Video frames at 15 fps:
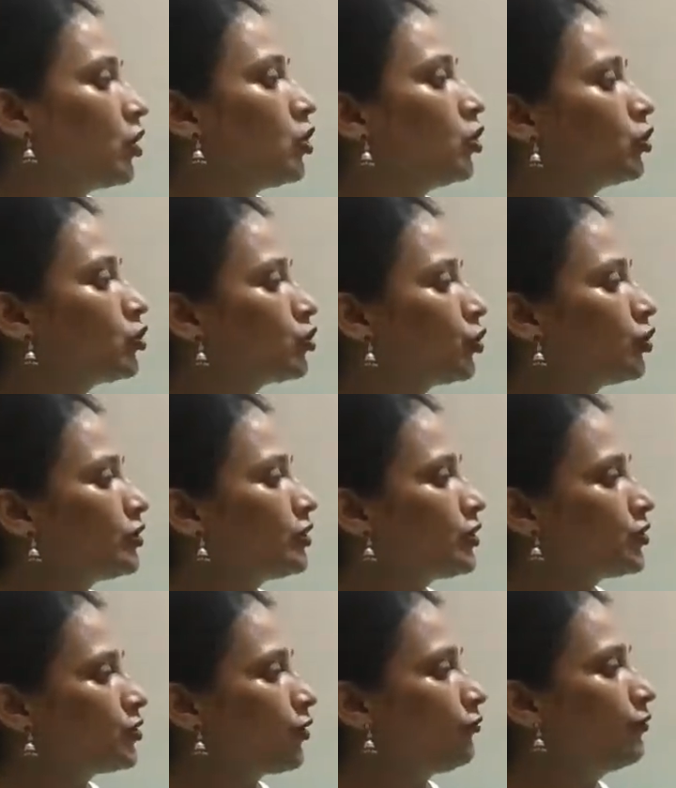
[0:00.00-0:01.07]

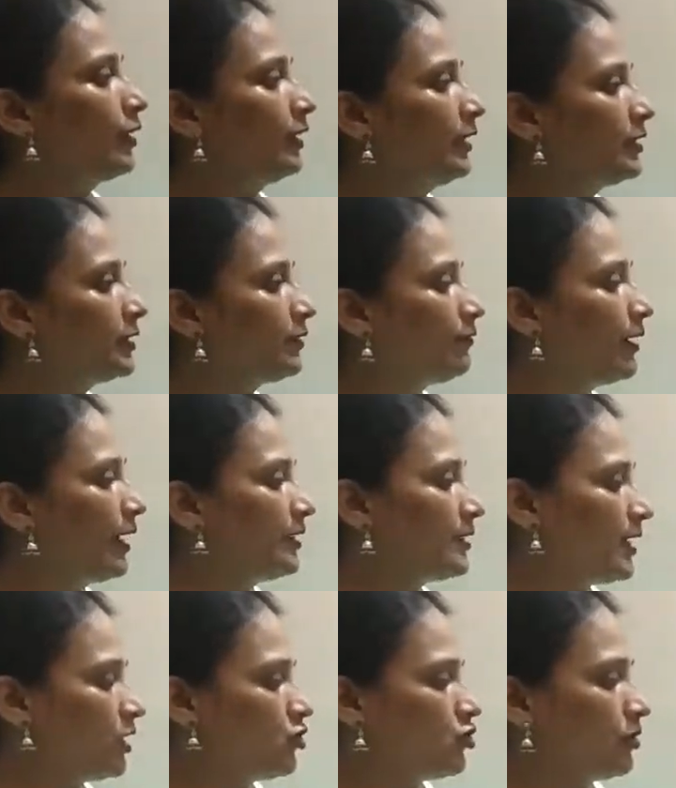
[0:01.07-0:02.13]
sources of Vedic
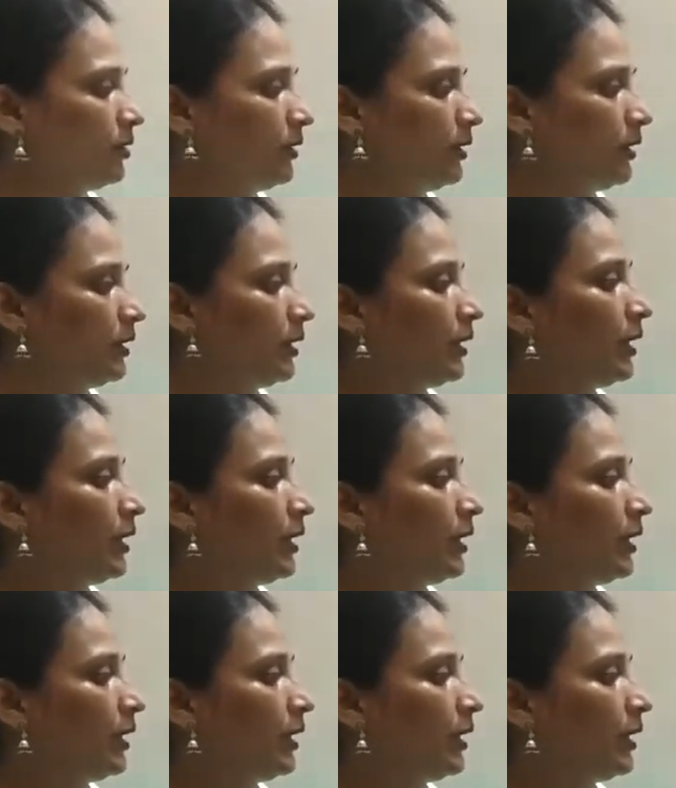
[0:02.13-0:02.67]
civilization,